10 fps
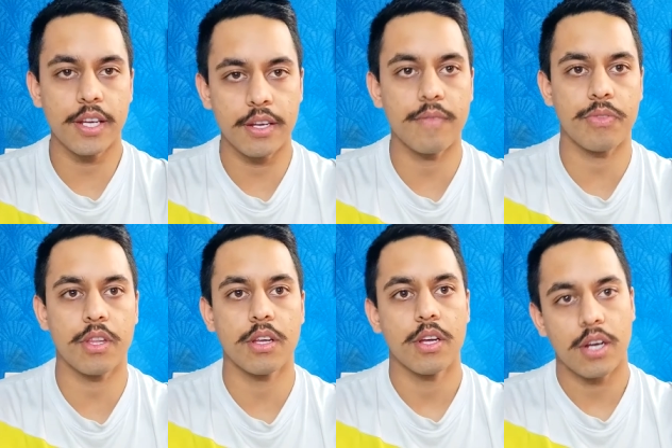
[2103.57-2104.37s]
he
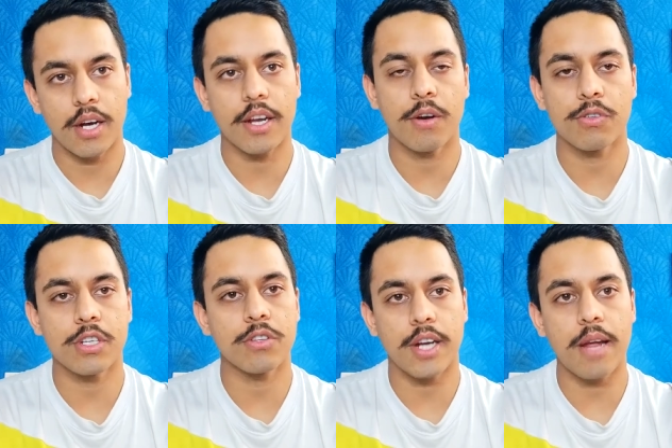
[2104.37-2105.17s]
again notes
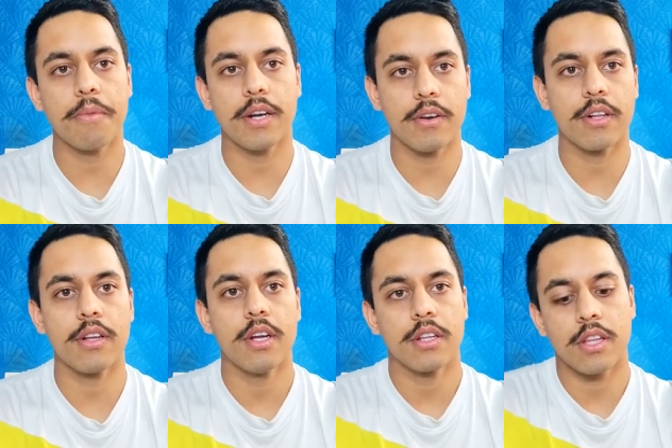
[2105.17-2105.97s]
down the time and
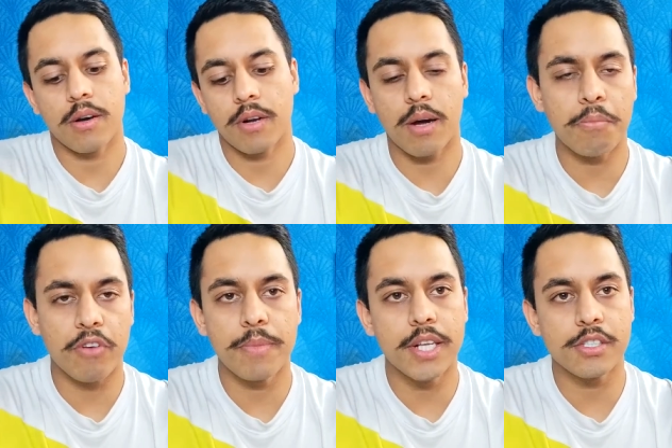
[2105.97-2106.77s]
the number
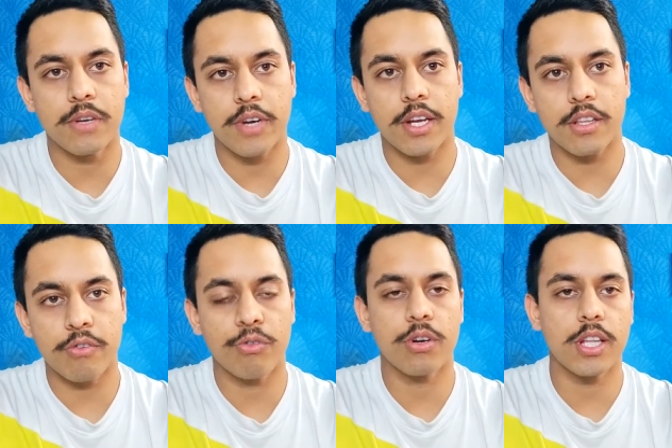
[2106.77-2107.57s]
of minutes you have taken the
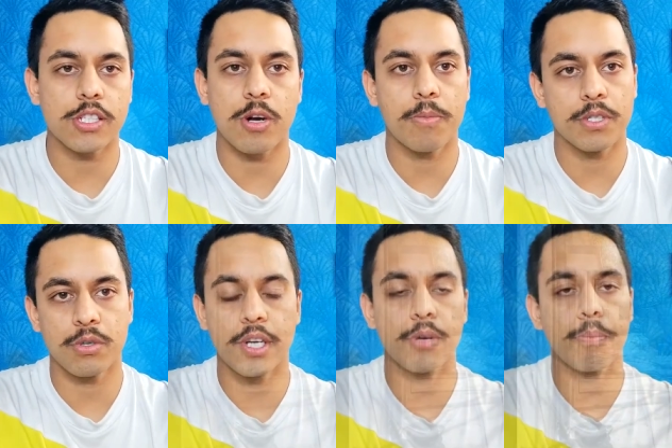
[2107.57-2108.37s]
phone, that's how much
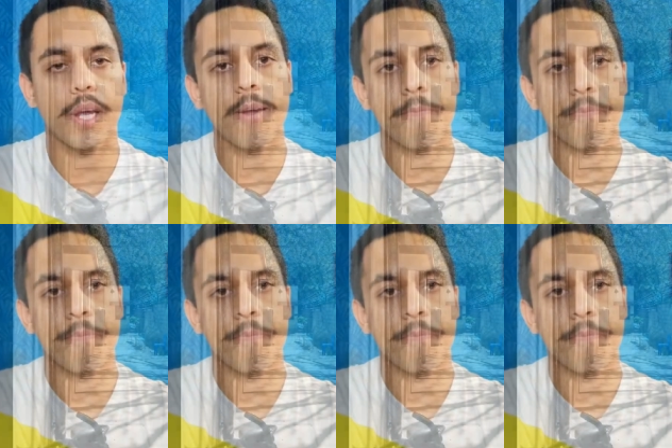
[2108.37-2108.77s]
you need to pay.